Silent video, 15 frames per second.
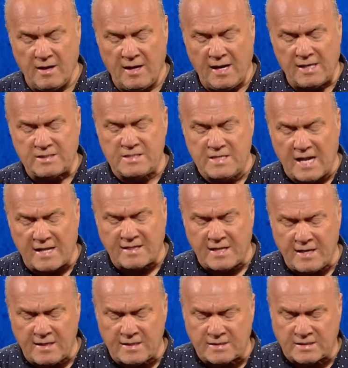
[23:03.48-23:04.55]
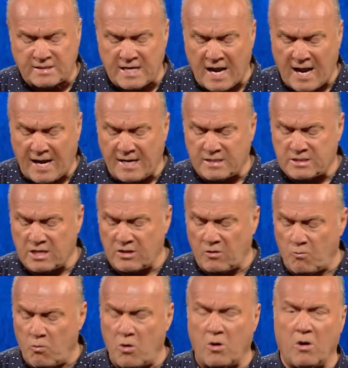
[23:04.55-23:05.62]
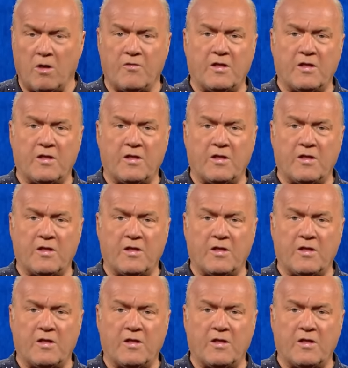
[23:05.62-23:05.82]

has nothing to say to the world